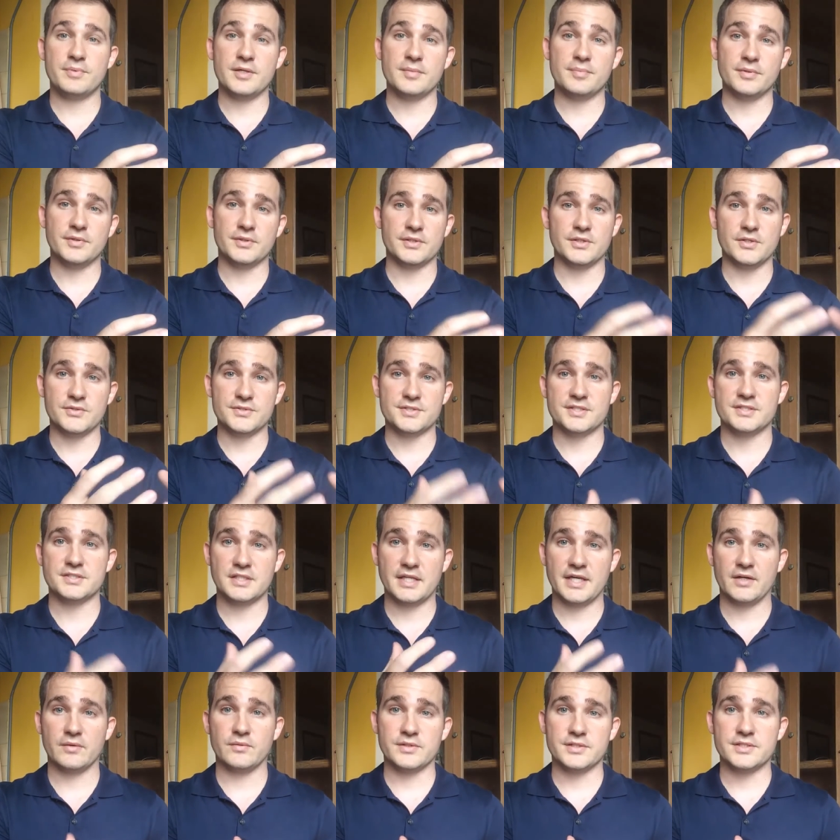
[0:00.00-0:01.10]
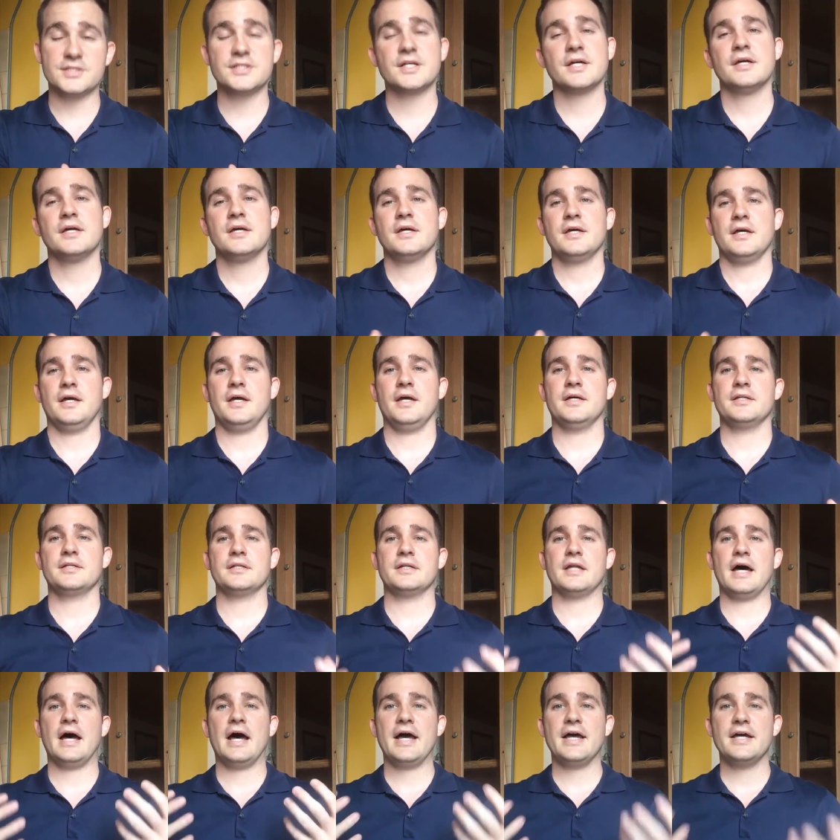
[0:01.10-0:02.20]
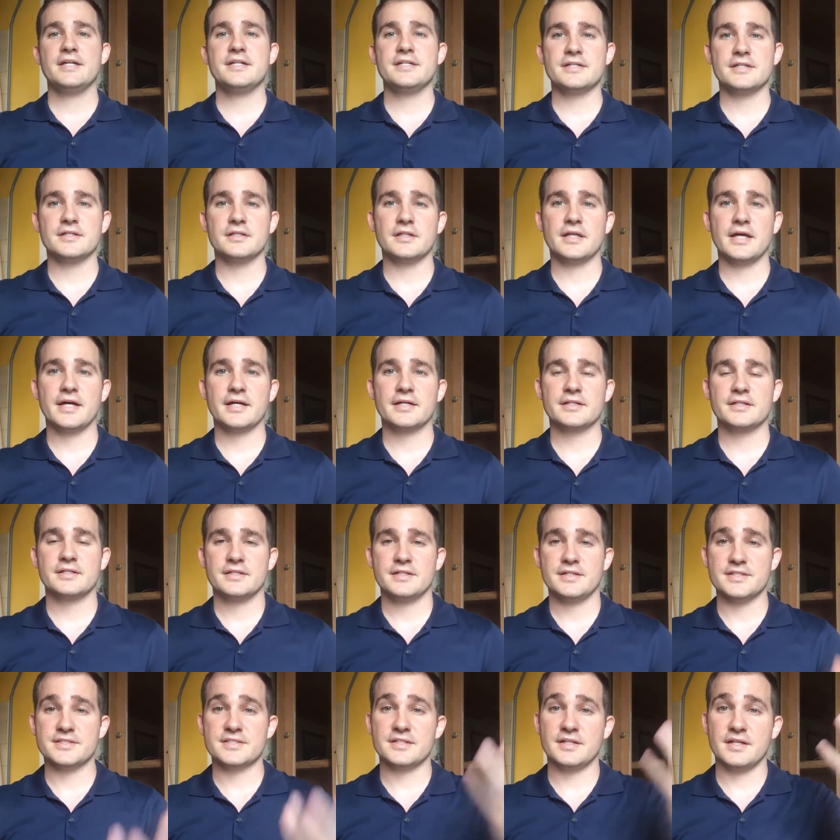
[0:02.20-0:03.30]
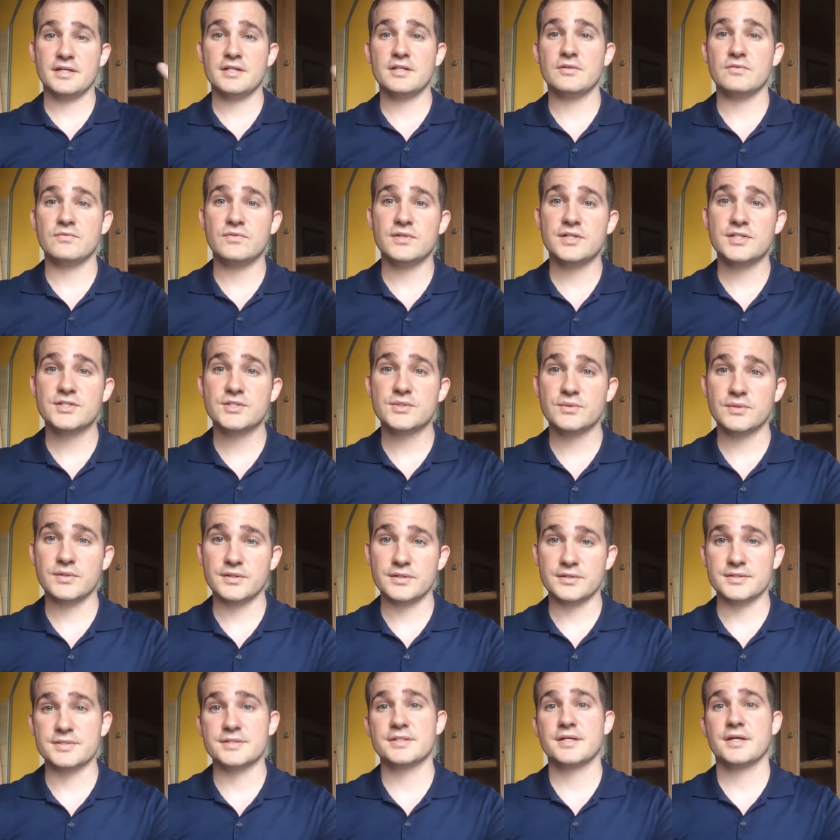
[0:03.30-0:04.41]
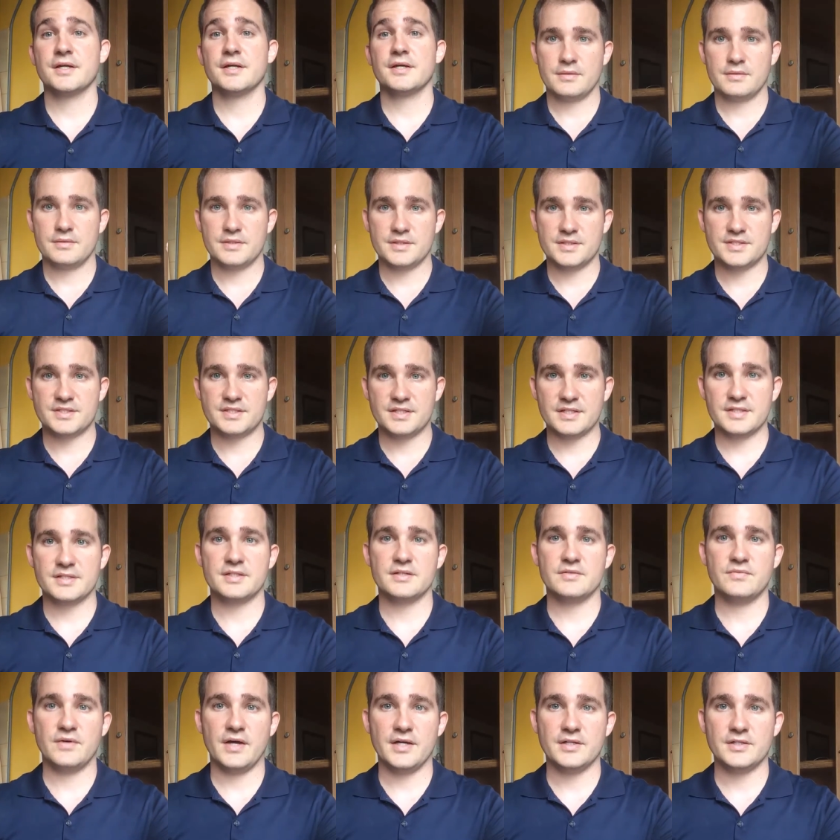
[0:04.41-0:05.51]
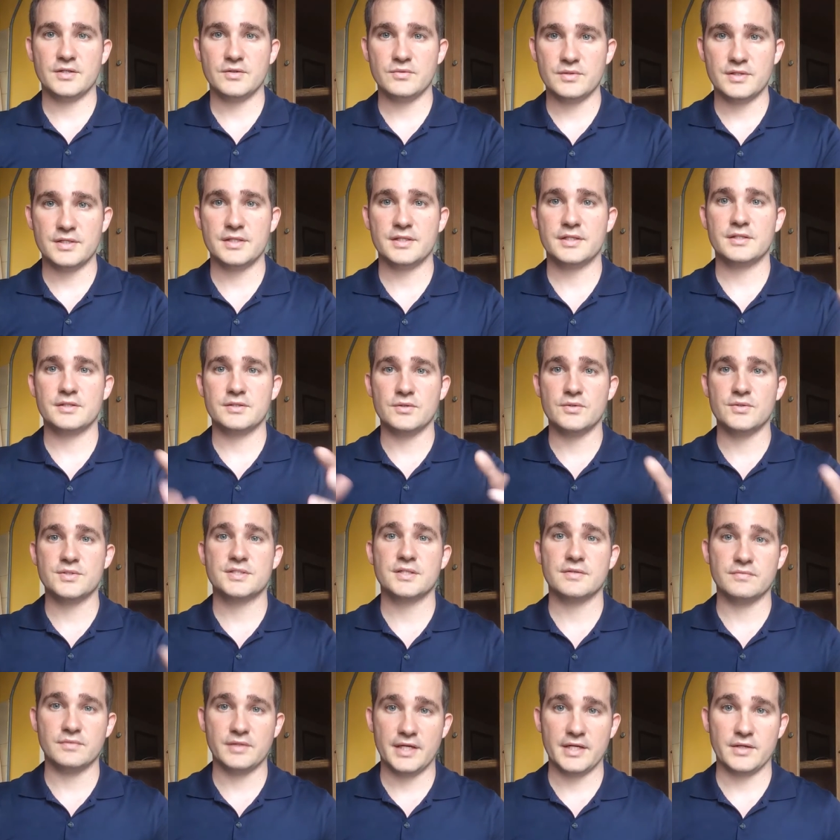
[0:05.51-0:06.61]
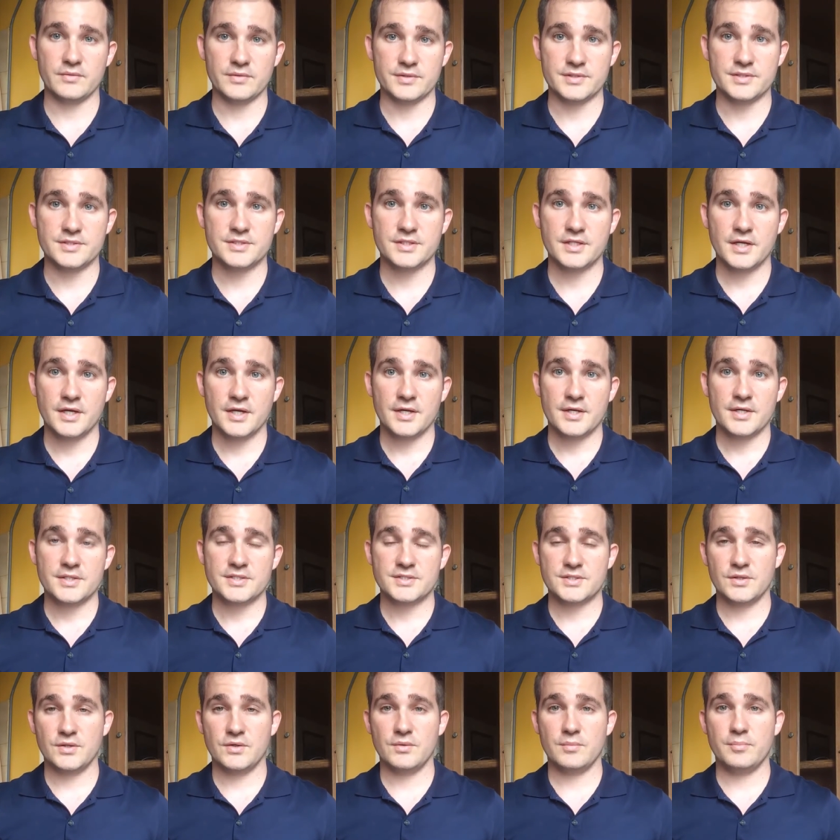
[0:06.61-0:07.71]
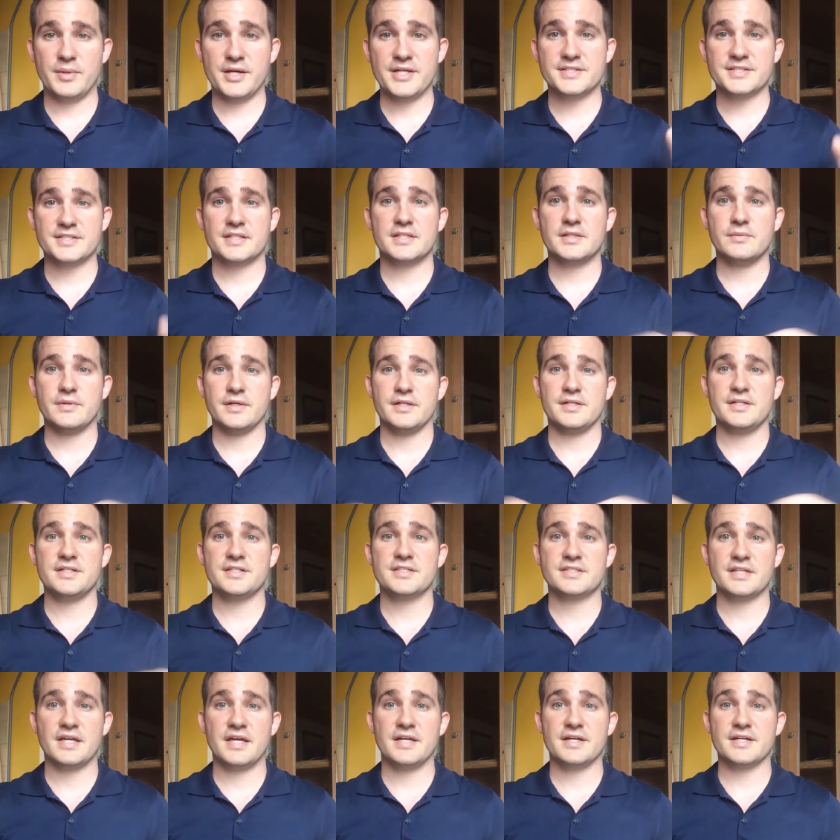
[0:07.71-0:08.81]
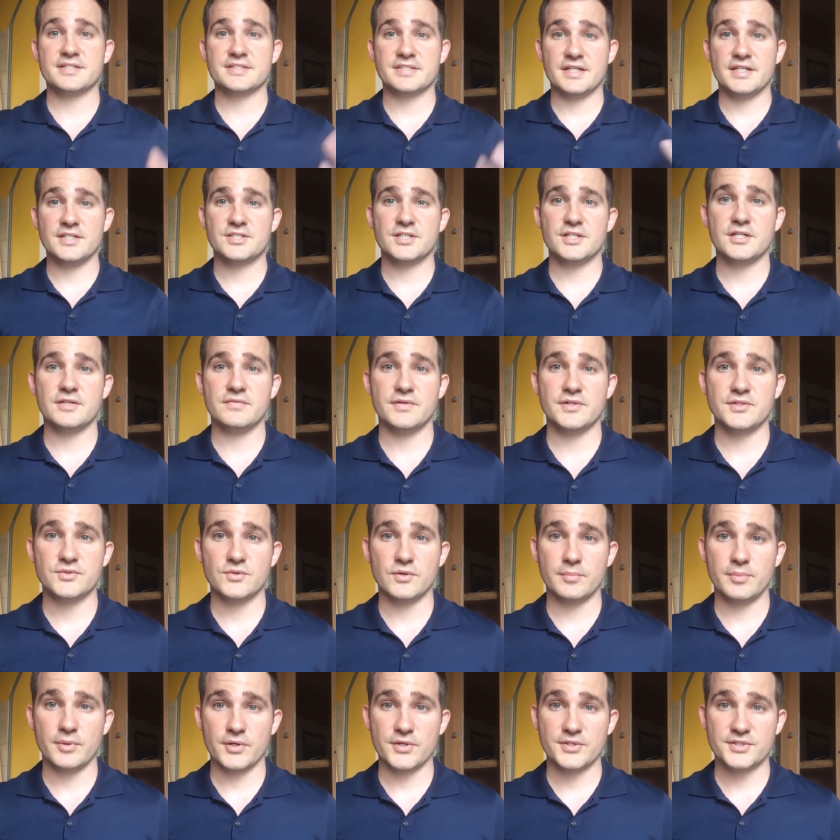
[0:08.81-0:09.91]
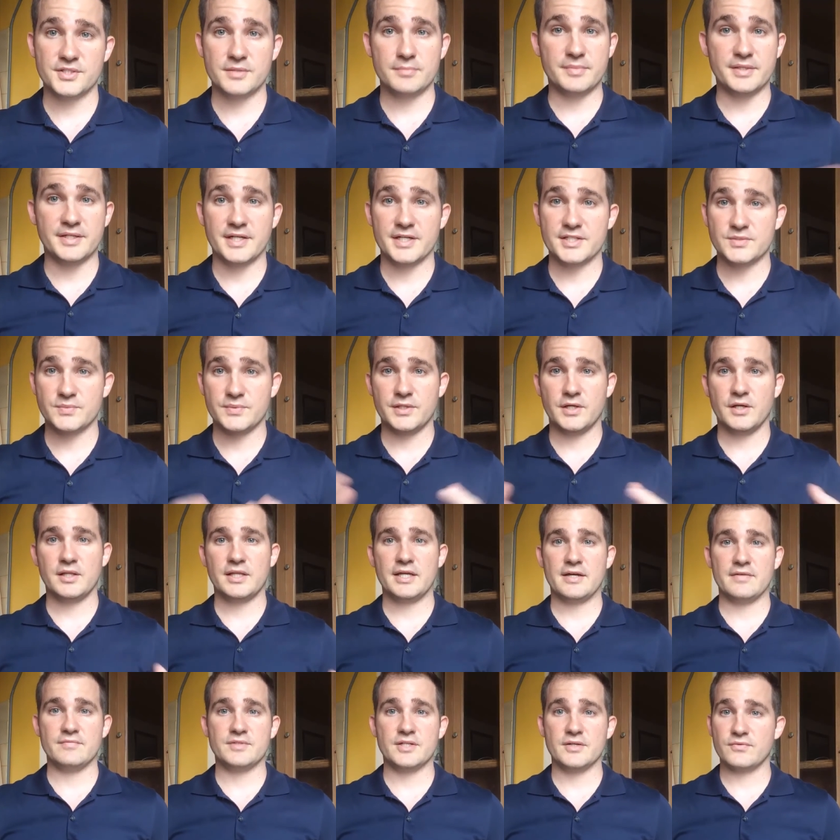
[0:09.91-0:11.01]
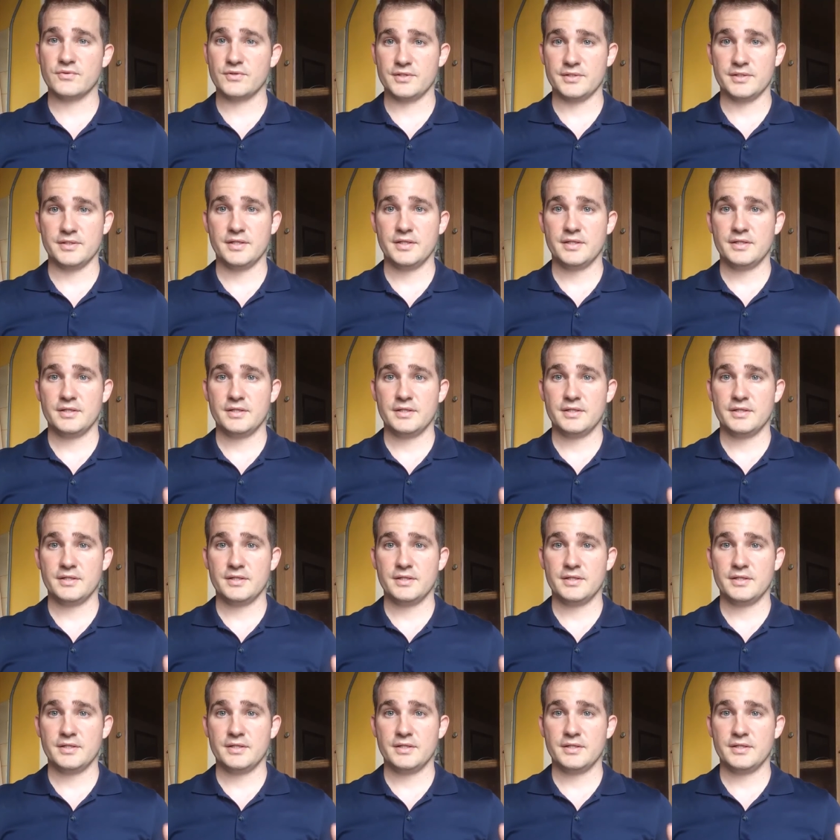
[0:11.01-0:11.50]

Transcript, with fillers: people uses language. And an idiolect is an individual's distinctive and unique use of language. So basically, what he's saying is each individual person, because we all have different